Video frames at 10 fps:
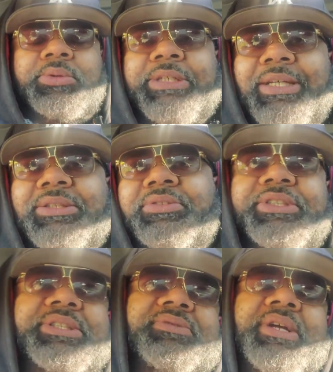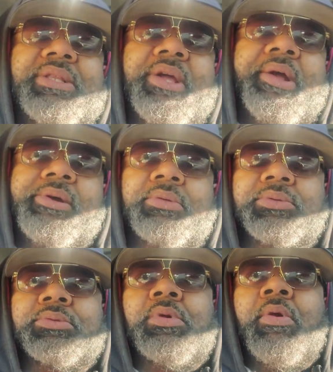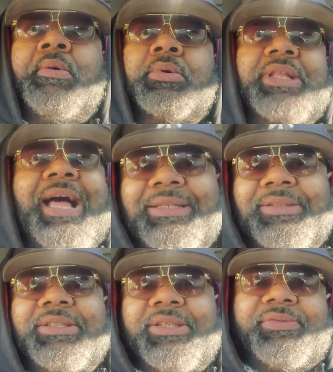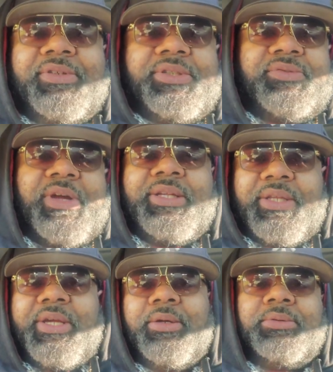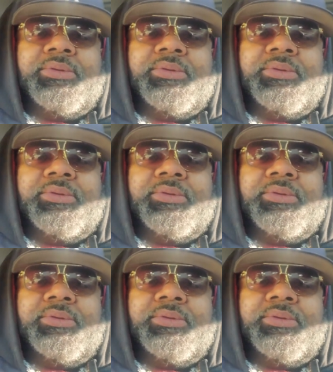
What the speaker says: That's the reason right there. That's the difference right there.